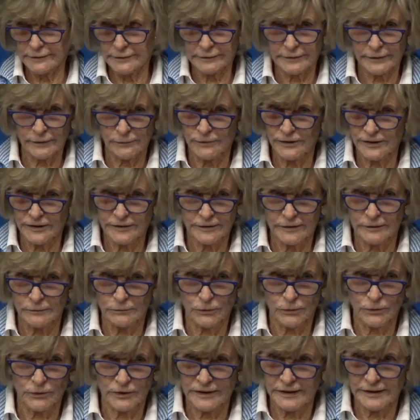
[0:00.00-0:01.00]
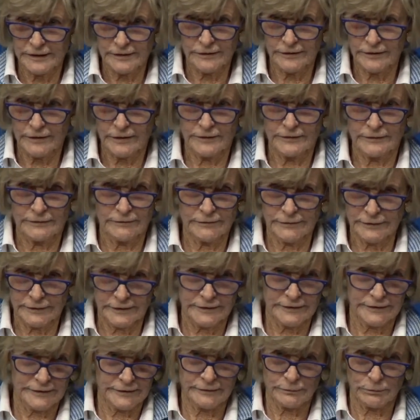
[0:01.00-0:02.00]
go into the war either.
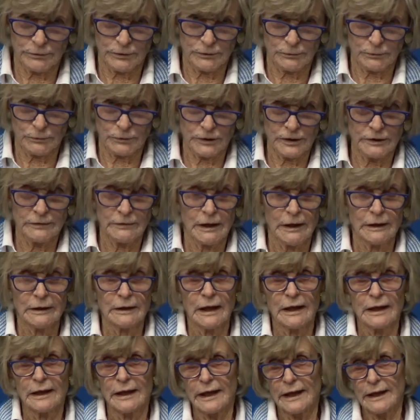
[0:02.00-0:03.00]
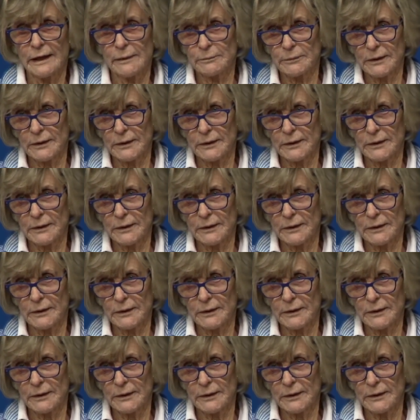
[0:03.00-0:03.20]
This is World War.